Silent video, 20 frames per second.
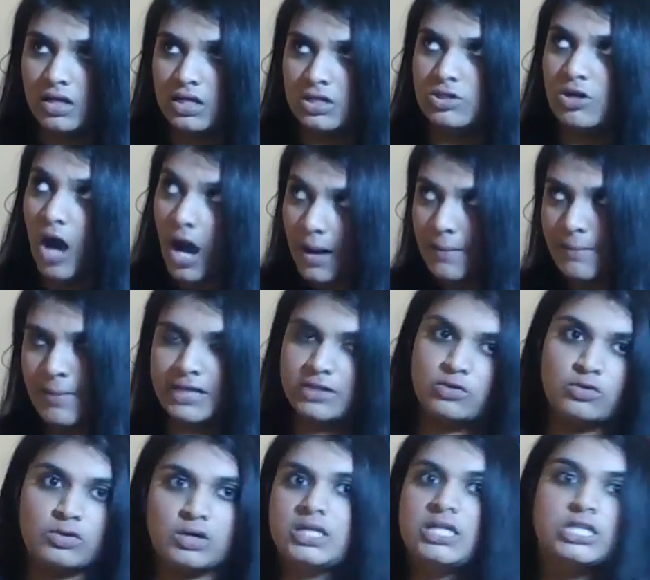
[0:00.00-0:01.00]
not
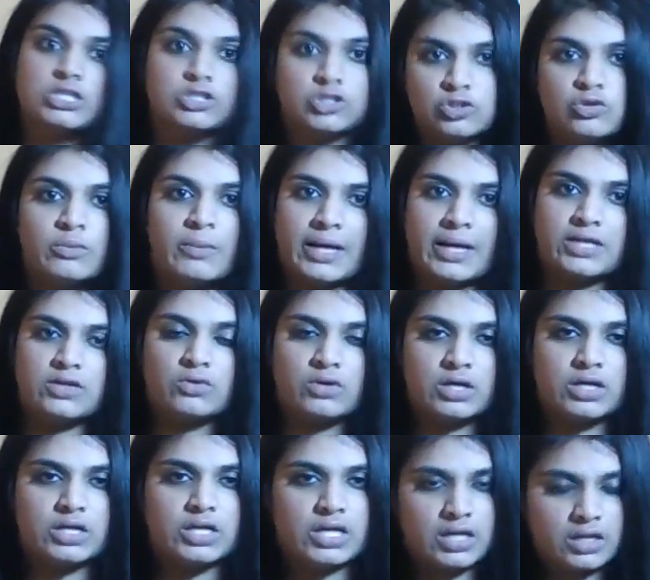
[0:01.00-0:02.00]
minority to minority.